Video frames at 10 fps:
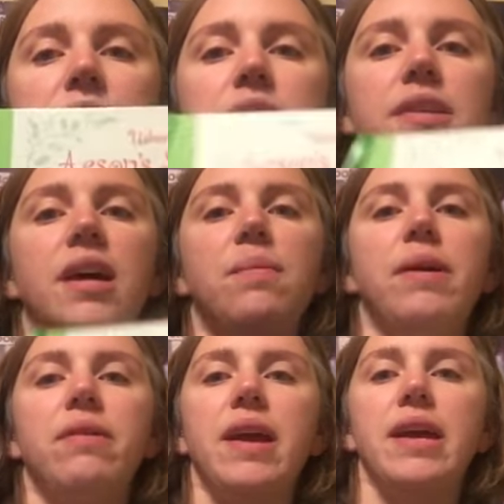It's got
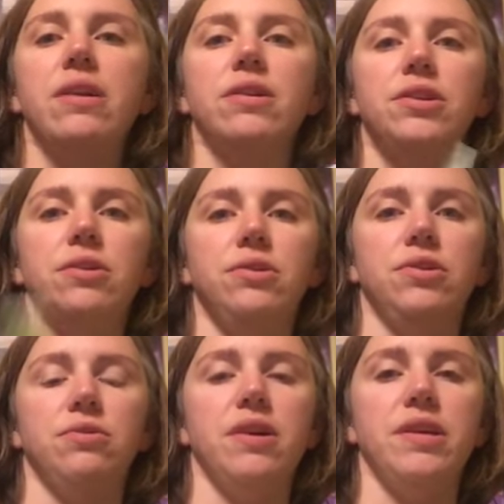about 8 or so
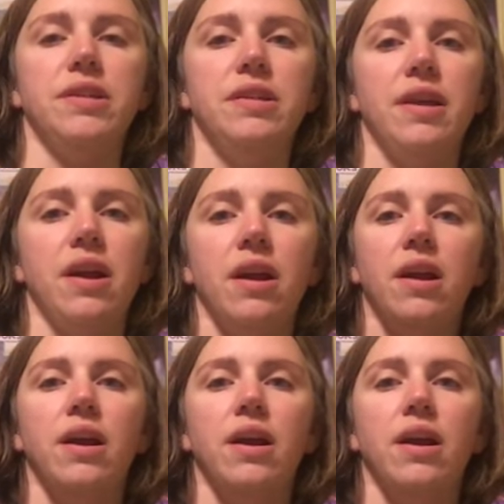stories in there.